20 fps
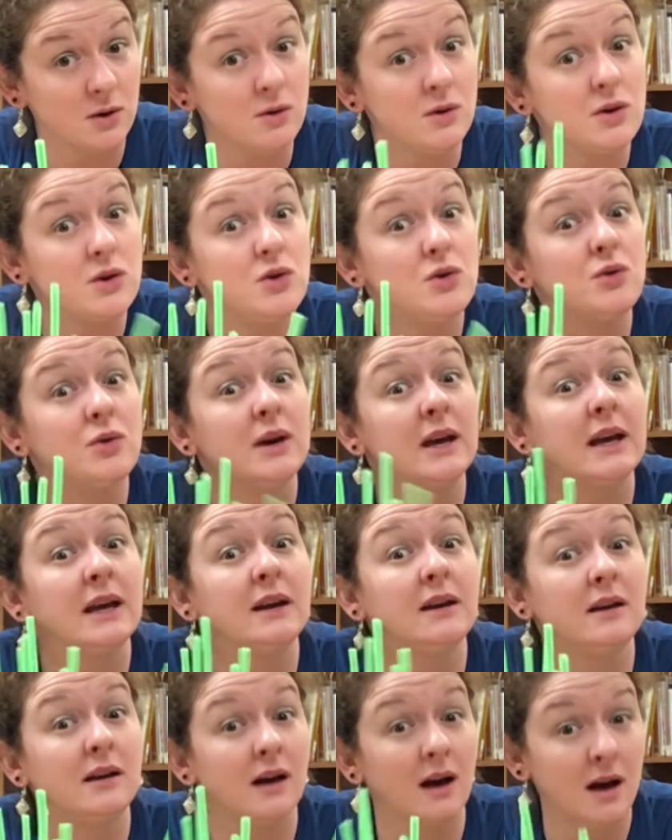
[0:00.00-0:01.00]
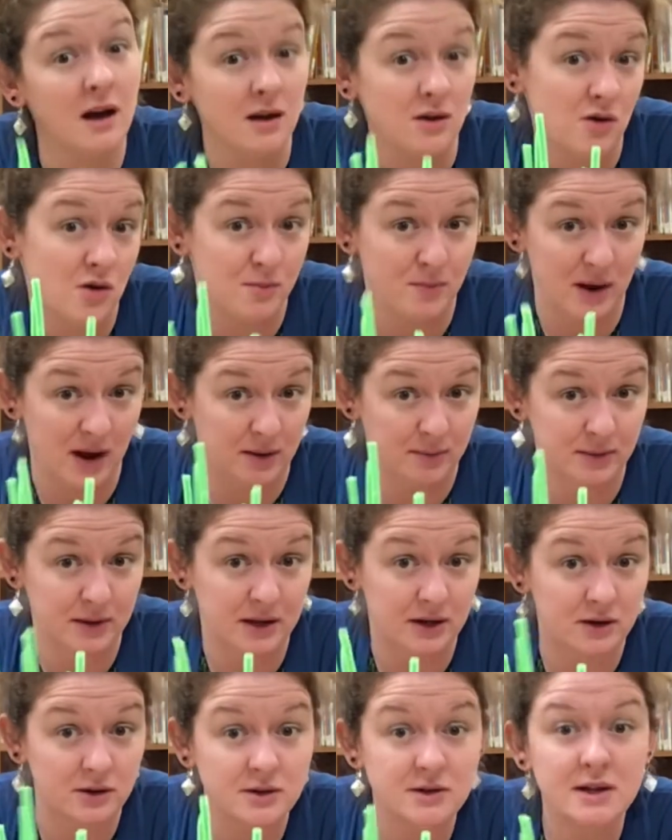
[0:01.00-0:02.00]
you can cut your pipe
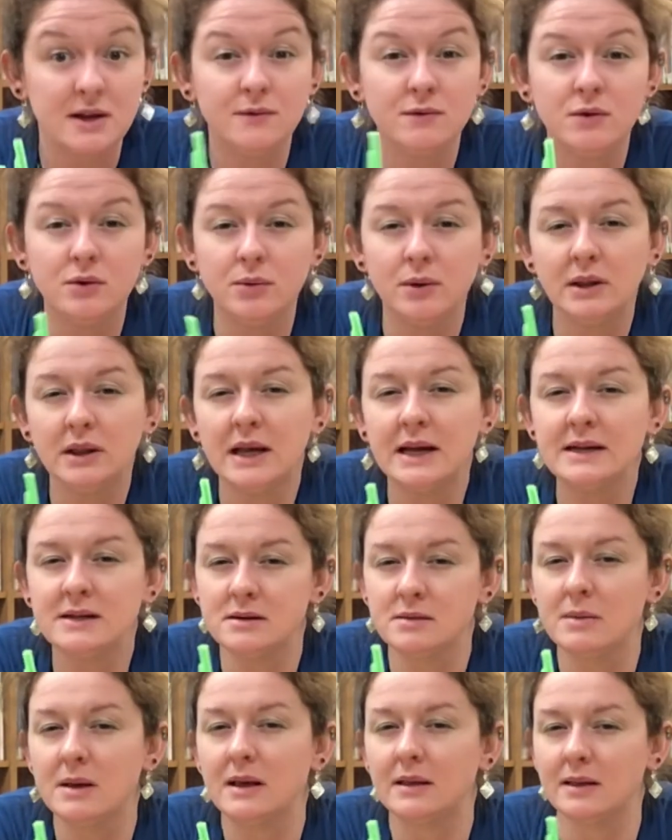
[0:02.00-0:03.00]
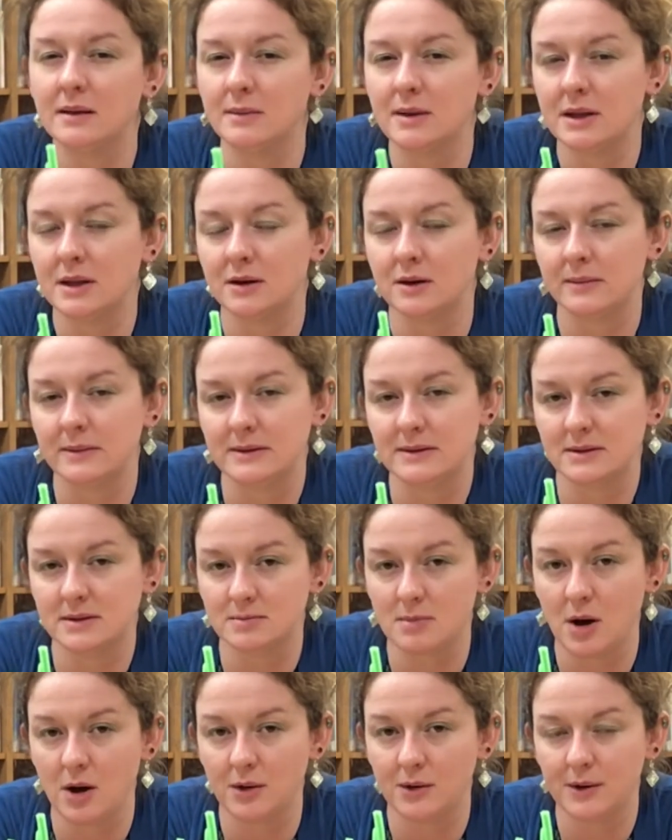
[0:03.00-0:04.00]
cleaners if you would like to make them a little bit
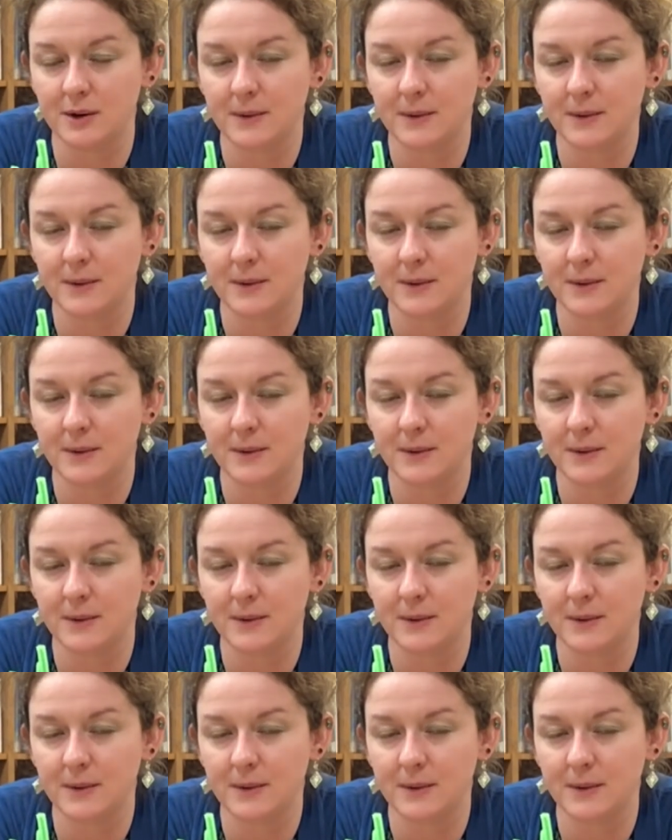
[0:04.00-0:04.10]
smaller.